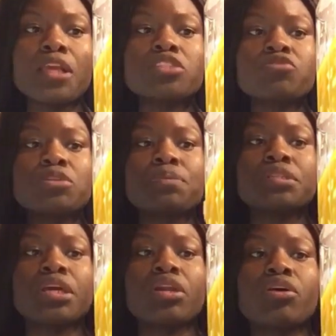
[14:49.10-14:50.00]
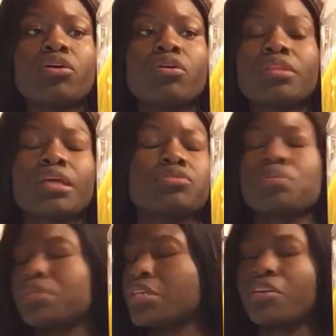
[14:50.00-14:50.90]
sweet potato, not
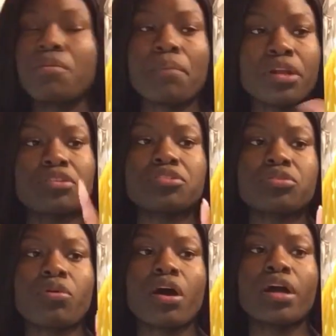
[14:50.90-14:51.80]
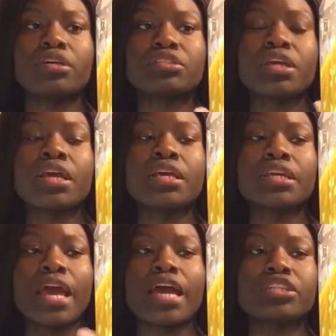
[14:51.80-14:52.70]
sweet potato, butternut squash,
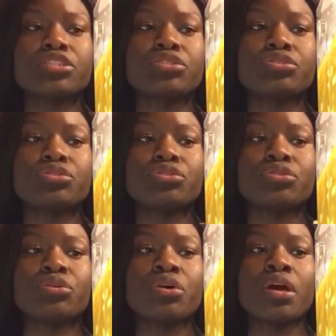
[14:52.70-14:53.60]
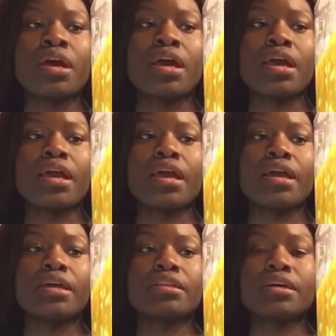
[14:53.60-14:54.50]
cashew,
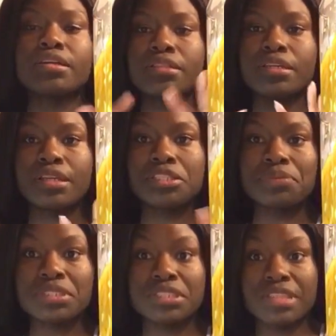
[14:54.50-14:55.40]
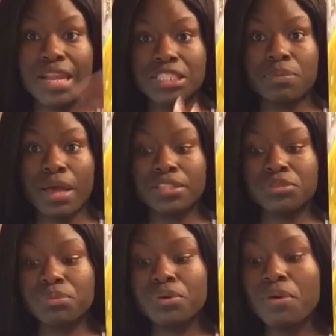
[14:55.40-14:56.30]
and onion, as much as that as
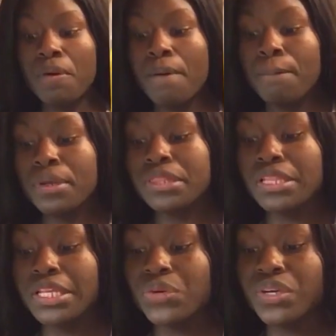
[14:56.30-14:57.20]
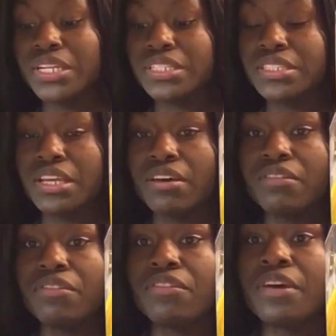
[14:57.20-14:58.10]
possible. But the liquid
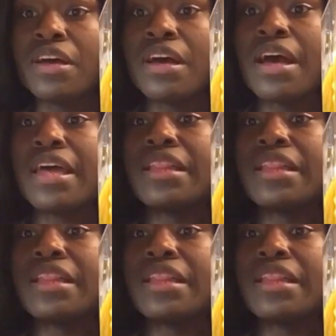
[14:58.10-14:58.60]
itself, I